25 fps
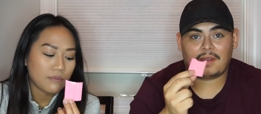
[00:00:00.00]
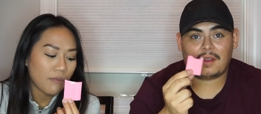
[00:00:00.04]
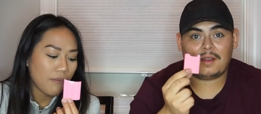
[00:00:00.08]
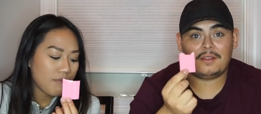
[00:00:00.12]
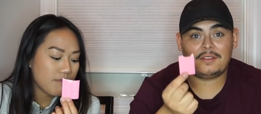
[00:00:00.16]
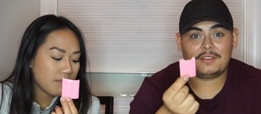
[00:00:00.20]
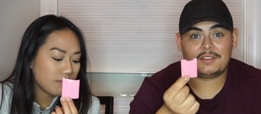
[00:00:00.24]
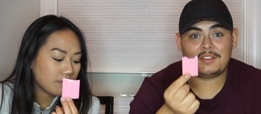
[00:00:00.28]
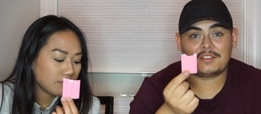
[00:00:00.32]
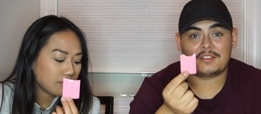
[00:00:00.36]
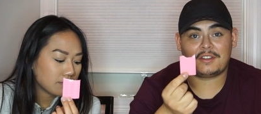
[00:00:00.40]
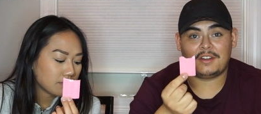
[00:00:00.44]

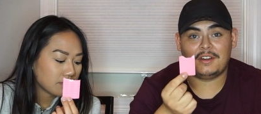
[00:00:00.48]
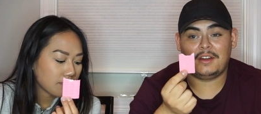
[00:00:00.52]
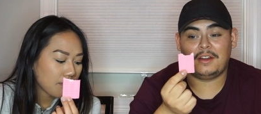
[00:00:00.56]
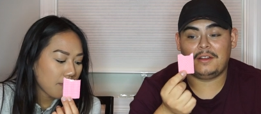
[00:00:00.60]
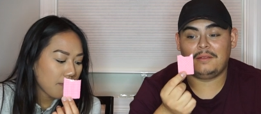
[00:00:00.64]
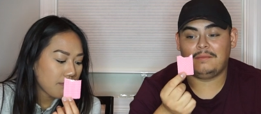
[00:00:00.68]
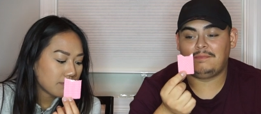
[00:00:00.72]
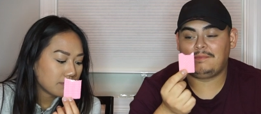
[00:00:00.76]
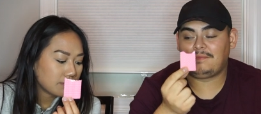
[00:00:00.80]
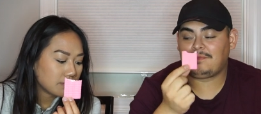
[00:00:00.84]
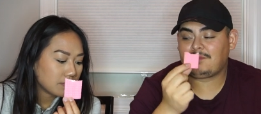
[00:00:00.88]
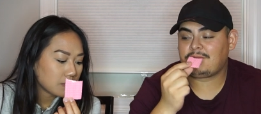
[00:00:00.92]
Speaker 1: This is
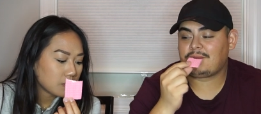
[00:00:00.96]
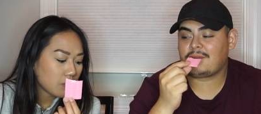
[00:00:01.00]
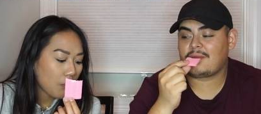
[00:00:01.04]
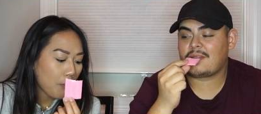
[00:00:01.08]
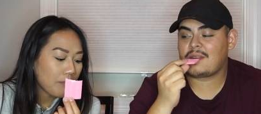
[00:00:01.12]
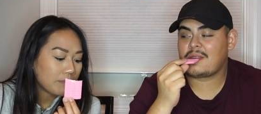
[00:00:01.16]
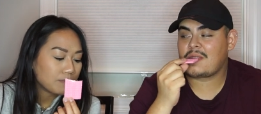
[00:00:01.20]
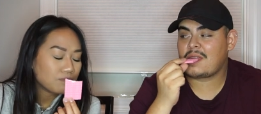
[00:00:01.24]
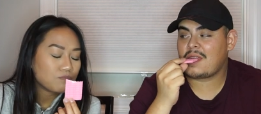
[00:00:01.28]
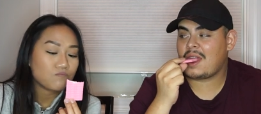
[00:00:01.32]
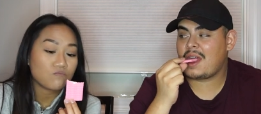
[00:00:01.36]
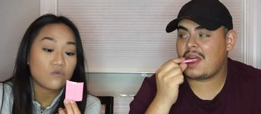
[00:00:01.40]
good.
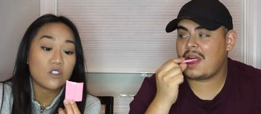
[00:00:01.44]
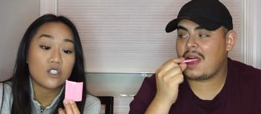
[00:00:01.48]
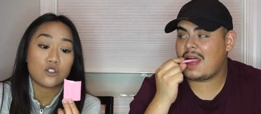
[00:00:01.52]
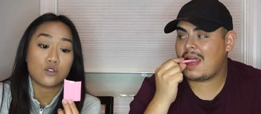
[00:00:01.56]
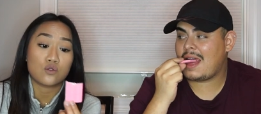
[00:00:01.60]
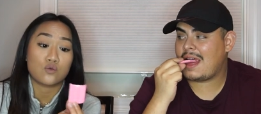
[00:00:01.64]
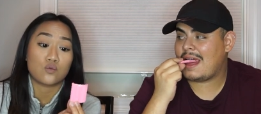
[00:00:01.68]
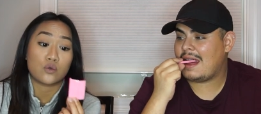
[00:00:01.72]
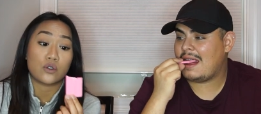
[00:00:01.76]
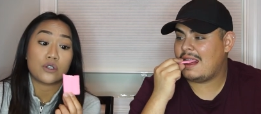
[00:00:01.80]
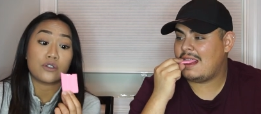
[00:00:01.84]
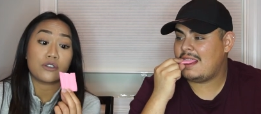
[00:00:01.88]
Speaker 2: This
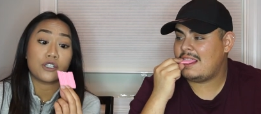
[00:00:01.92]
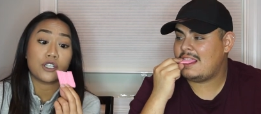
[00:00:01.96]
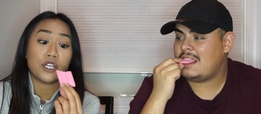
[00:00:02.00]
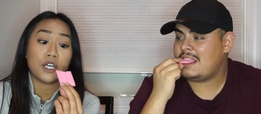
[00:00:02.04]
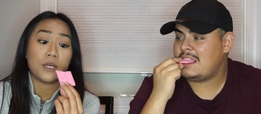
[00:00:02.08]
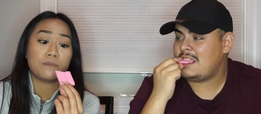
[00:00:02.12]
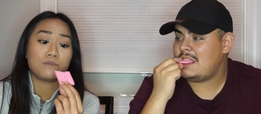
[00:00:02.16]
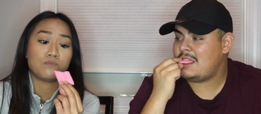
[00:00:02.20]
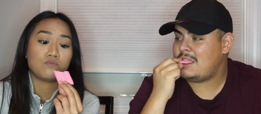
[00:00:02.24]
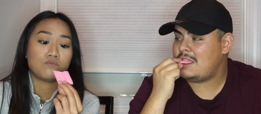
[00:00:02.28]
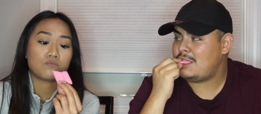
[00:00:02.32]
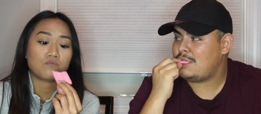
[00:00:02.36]
is really
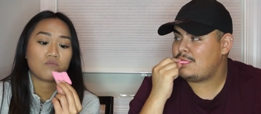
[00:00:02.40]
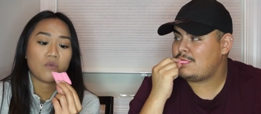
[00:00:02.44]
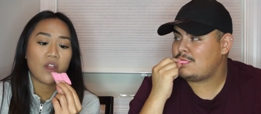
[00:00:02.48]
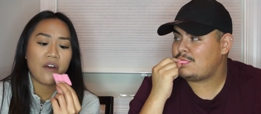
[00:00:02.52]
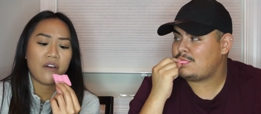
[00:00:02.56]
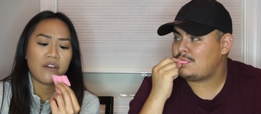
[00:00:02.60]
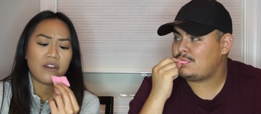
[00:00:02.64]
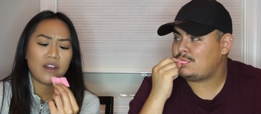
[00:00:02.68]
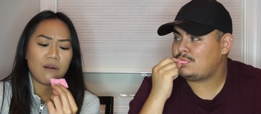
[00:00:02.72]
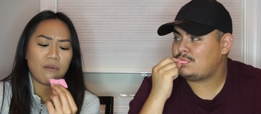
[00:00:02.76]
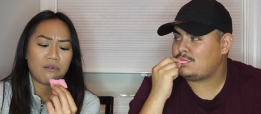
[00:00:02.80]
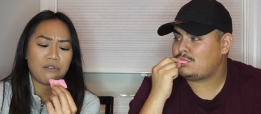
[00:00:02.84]
good. I
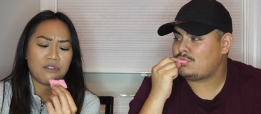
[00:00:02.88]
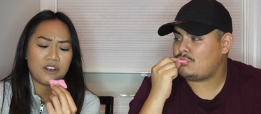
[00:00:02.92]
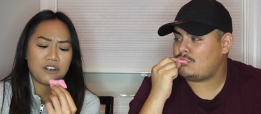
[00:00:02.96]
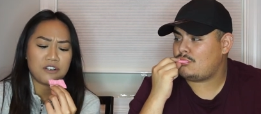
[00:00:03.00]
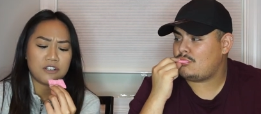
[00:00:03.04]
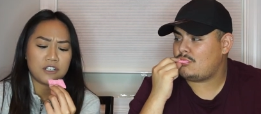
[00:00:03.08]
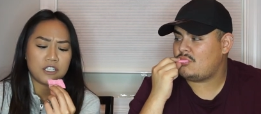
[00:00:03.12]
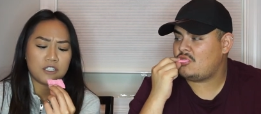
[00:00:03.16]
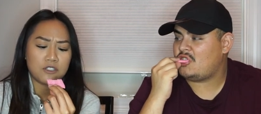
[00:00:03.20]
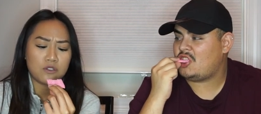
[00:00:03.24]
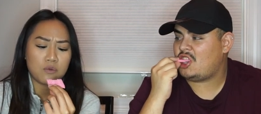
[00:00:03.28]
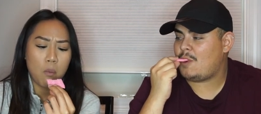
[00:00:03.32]
like how thin
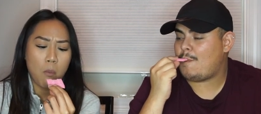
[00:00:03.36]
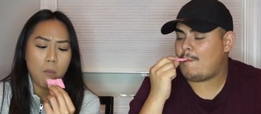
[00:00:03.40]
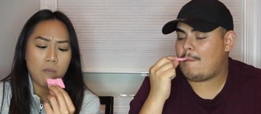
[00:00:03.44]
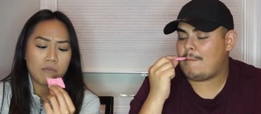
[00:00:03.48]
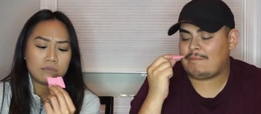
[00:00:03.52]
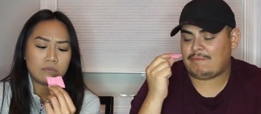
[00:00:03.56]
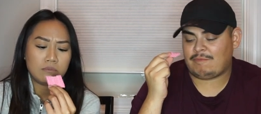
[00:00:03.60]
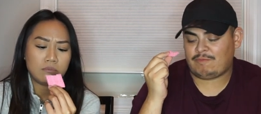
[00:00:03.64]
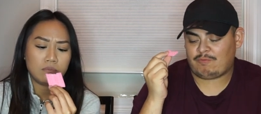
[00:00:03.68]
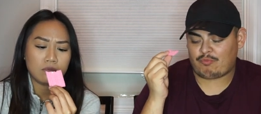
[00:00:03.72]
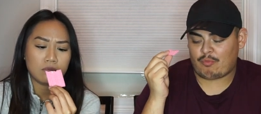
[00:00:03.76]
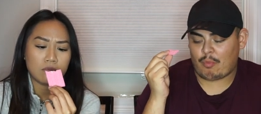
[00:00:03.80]
it is.
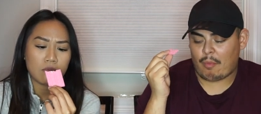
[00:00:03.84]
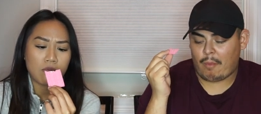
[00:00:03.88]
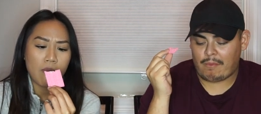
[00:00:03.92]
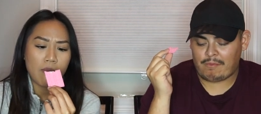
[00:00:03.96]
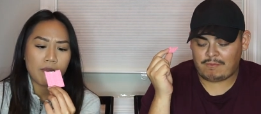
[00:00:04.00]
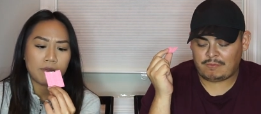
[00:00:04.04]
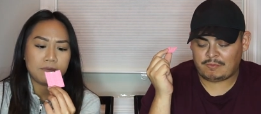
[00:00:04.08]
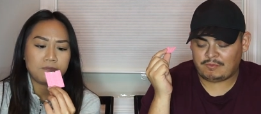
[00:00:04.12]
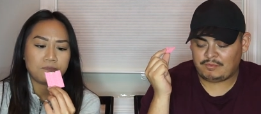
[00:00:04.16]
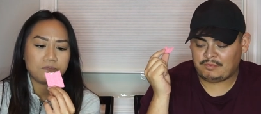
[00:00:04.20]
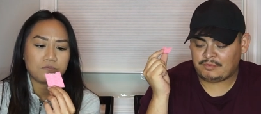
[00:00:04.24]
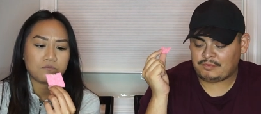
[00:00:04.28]

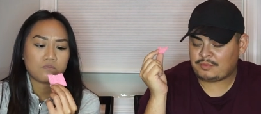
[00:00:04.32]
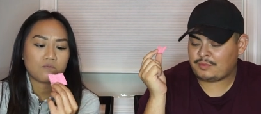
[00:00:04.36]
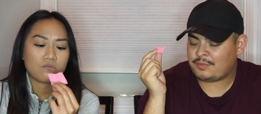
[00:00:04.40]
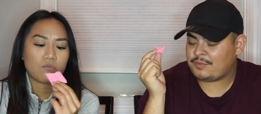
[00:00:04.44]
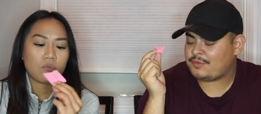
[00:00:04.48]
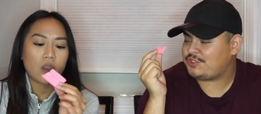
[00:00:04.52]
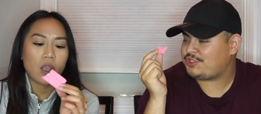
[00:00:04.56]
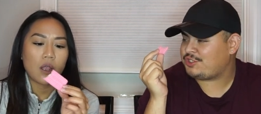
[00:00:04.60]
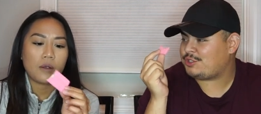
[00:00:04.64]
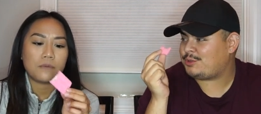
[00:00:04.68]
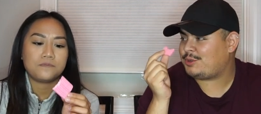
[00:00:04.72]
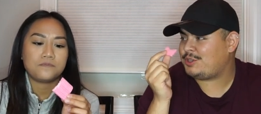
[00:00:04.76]

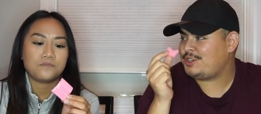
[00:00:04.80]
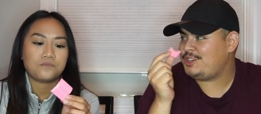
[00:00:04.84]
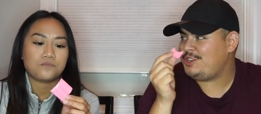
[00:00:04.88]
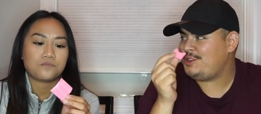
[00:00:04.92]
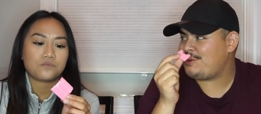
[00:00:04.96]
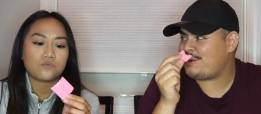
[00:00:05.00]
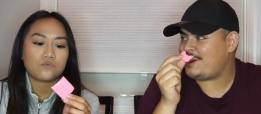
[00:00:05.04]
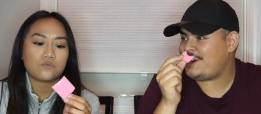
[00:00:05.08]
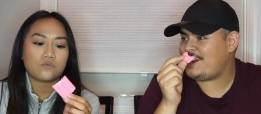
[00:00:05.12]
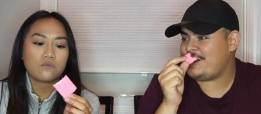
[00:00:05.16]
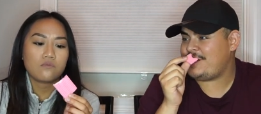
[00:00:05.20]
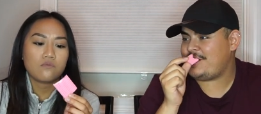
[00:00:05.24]
Speaker 1: So what do you
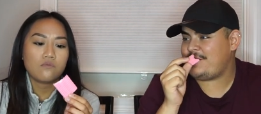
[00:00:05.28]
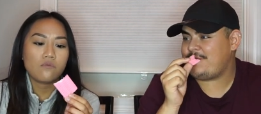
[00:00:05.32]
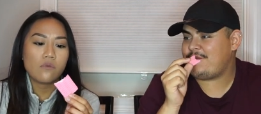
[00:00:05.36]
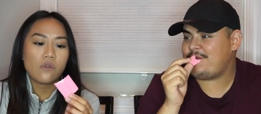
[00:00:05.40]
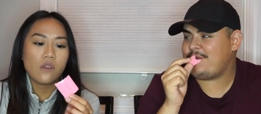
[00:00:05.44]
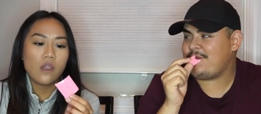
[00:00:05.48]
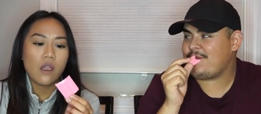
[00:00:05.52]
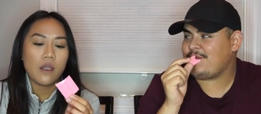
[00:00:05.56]
rate it?